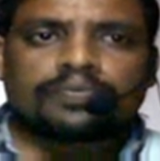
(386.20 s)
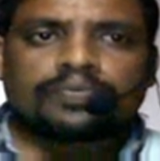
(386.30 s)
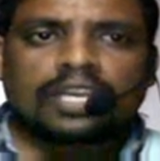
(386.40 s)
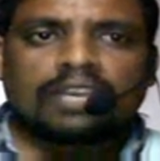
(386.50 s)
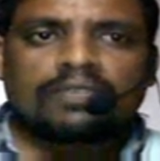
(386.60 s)

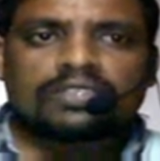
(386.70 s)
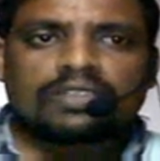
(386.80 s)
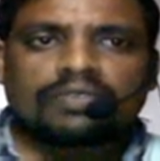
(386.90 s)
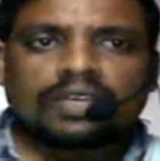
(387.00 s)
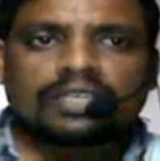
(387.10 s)
levels
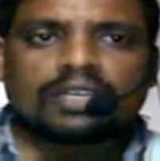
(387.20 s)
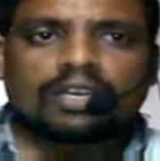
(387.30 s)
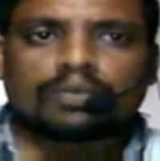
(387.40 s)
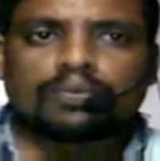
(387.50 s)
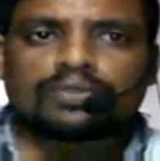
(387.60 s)
of other
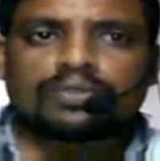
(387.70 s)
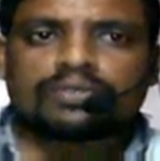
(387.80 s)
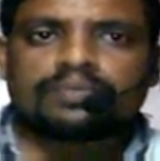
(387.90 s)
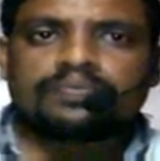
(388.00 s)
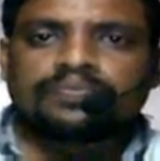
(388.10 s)
hormones.
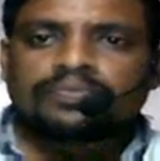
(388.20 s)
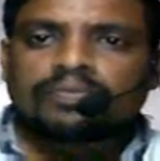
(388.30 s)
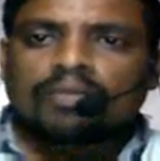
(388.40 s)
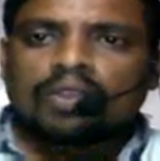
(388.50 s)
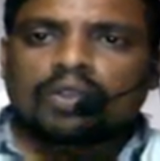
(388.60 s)

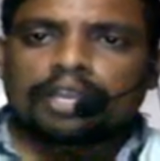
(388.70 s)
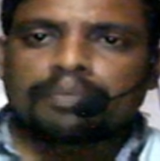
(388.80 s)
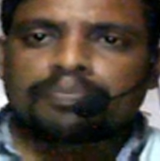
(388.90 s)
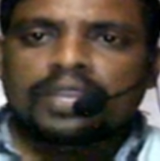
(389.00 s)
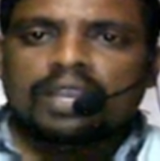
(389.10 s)
Okay,
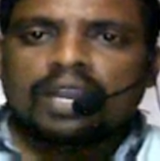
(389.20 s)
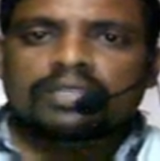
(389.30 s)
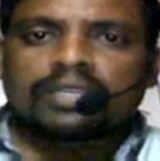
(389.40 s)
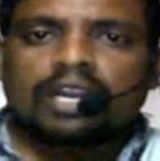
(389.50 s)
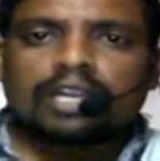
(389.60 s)

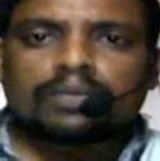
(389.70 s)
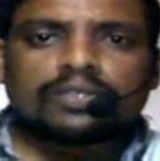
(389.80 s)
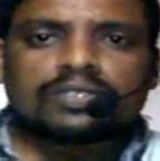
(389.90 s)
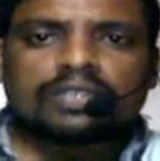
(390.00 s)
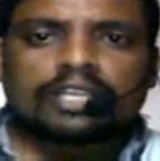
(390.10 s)
other
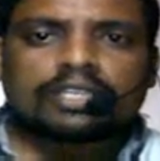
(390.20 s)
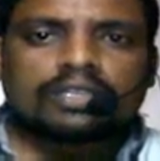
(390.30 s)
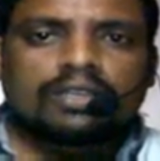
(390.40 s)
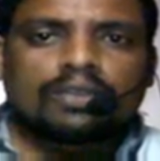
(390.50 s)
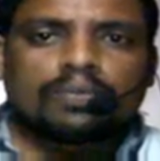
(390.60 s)
hormones like
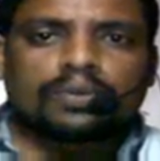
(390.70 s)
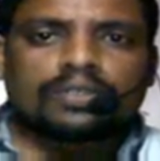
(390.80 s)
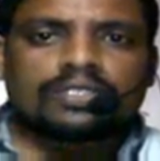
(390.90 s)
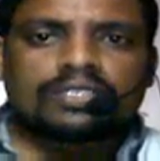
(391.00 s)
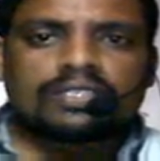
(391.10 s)

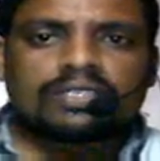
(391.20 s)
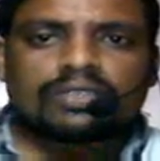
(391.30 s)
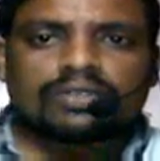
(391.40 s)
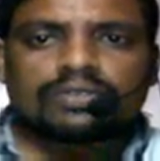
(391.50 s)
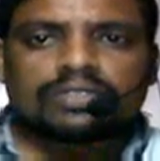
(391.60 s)

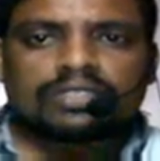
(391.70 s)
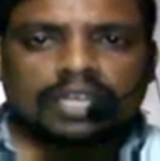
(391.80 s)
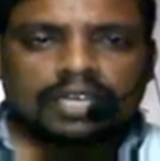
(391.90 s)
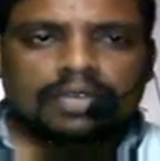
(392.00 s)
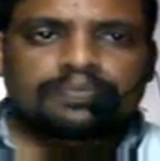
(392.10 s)

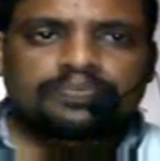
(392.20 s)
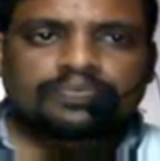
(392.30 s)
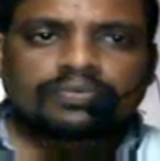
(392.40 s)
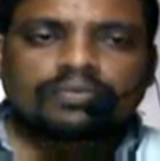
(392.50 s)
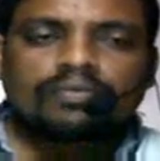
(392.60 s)
progestogen,
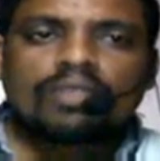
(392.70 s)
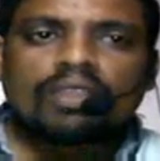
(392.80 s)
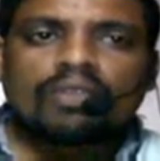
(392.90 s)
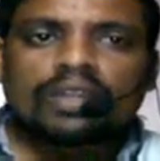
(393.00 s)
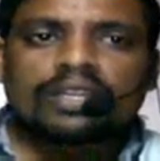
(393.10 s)

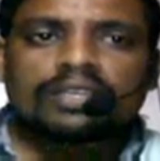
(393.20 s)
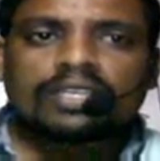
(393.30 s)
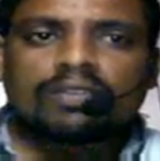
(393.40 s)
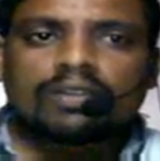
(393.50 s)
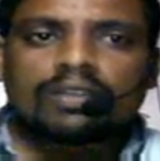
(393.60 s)
what are they
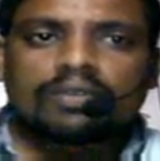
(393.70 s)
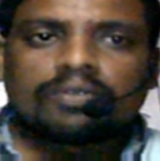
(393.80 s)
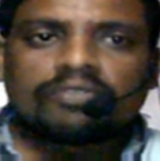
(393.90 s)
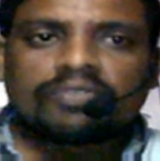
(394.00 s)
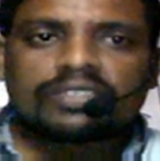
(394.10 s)
called?
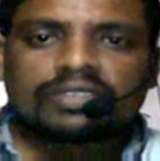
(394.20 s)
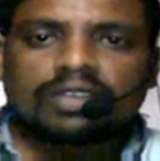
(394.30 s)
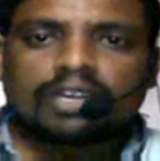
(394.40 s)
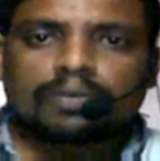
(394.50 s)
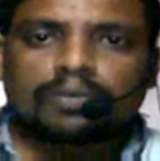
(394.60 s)
First
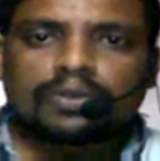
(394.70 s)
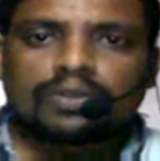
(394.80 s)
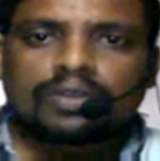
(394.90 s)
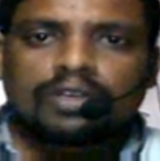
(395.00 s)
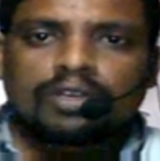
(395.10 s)
hormone,
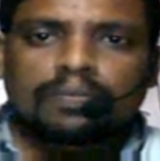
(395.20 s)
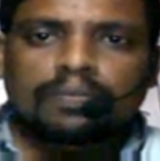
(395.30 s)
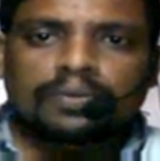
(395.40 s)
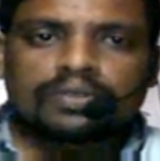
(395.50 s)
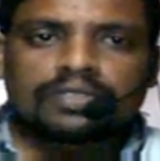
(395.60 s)

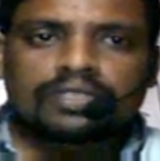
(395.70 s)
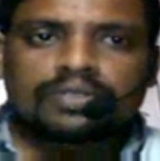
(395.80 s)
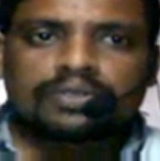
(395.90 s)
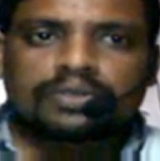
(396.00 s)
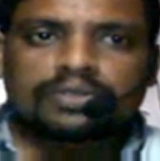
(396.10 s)

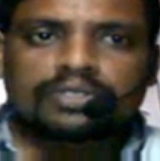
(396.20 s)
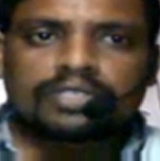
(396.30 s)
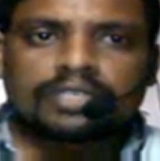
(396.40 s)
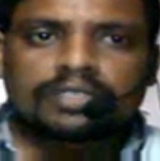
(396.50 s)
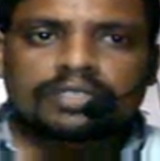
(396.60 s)

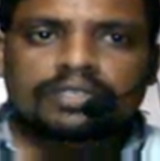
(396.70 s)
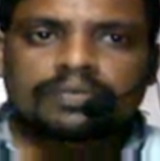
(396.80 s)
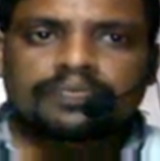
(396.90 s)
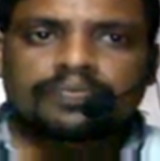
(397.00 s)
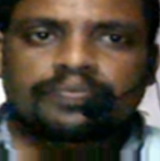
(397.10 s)
progestogens,
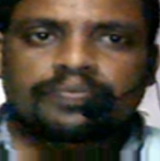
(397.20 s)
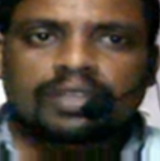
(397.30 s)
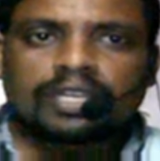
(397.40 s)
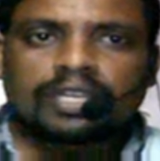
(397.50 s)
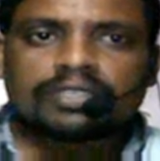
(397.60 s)

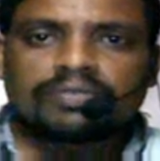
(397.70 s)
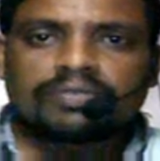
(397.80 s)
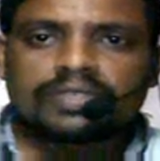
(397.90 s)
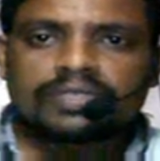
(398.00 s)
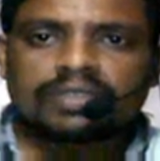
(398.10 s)
that is the
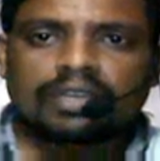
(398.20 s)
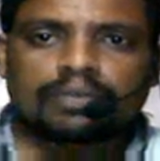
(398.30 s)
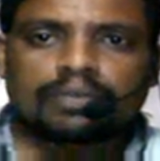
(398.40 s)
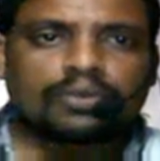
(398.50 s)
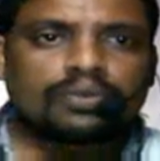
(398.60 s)
first
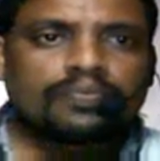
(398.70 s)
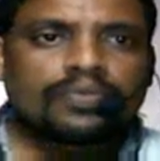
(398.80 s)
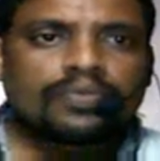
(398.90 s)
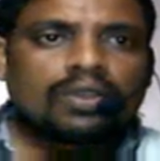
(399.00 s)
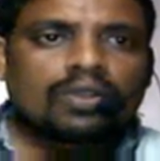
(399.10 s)
hormone,
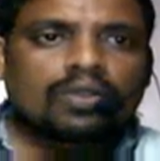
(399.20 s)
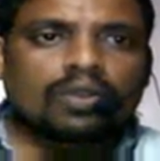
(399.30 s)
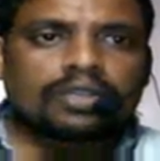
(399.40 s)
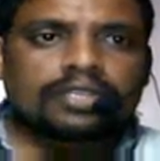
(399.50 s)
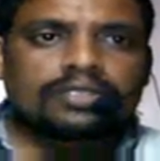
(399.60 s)

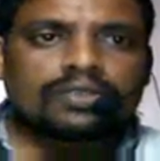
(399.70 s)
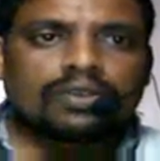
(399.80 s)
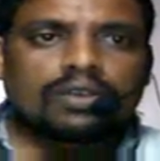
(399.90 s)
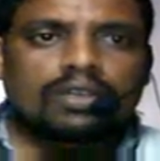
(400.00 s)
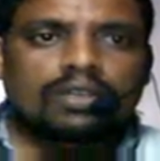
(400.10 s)

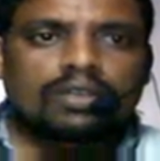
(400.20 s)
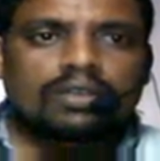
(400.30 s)
cortisol,